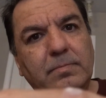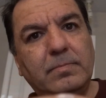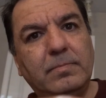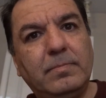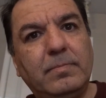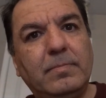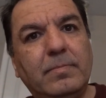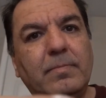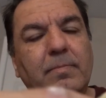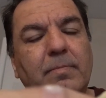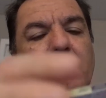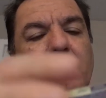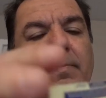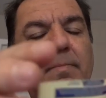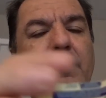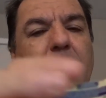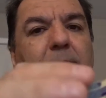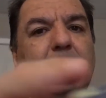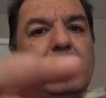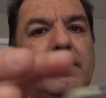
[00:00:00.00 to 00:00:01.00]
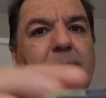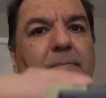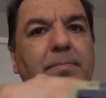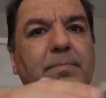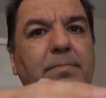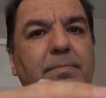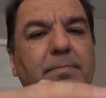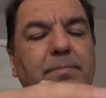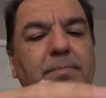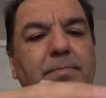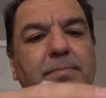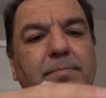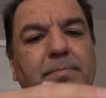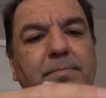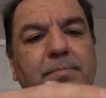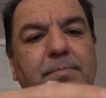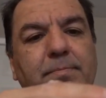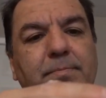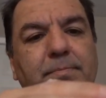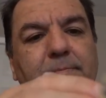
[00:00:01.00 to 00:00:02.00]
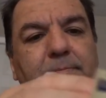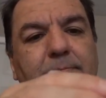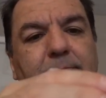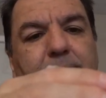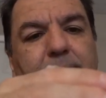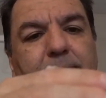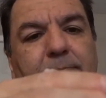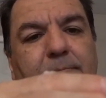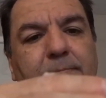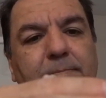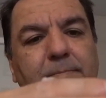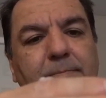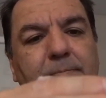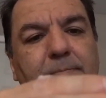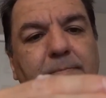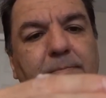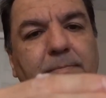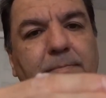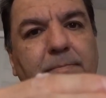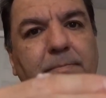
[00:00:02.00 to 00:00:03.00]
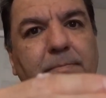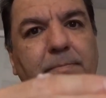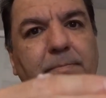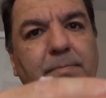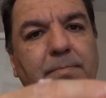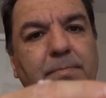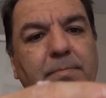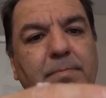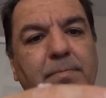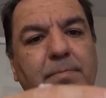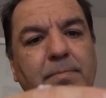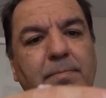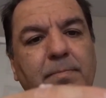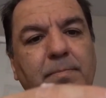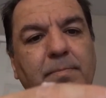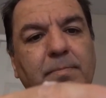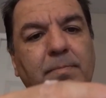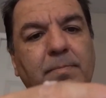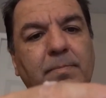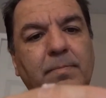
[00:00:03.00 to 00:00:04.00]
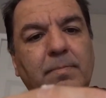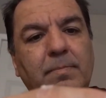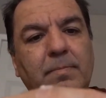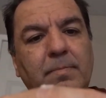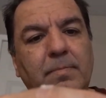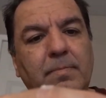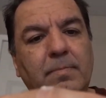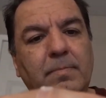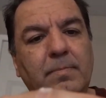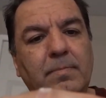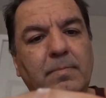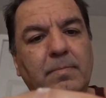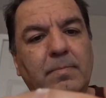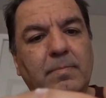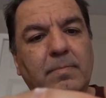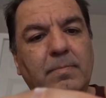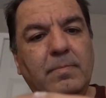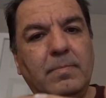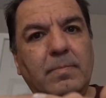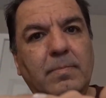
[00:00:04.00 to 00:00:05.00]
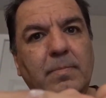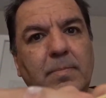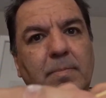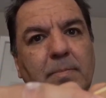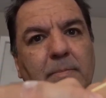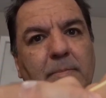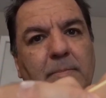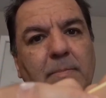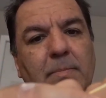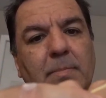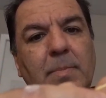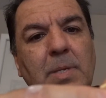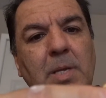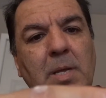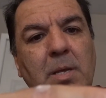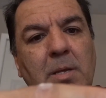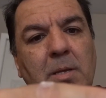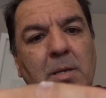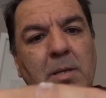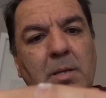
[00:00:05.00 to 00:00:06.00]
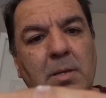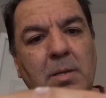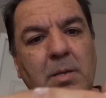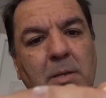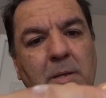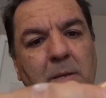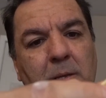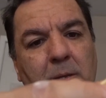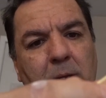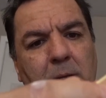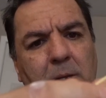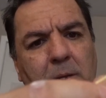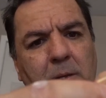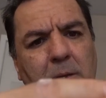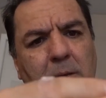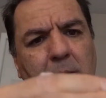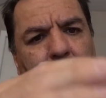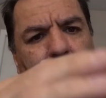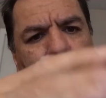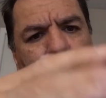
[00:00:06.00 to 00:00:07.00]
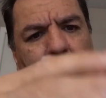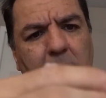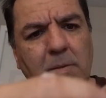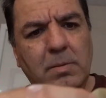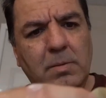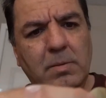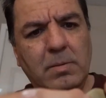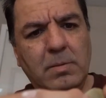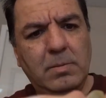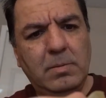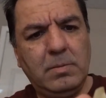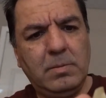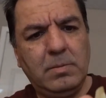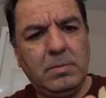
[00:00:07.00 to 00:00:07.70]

(no one is talking)